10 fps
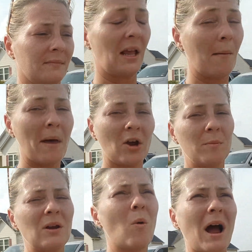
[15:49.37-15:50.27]
And I'm not going
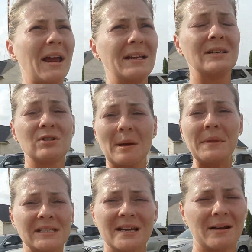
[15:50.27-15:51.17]
to be quiet until
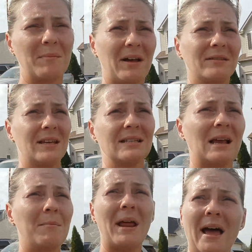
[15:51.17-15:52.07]
something's done about this.
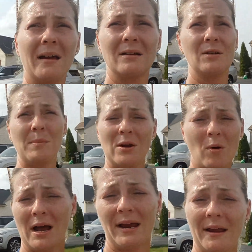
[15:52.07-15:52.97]
I'm not going to be
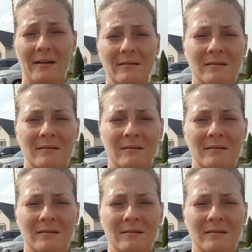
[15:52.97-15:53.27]
quiet.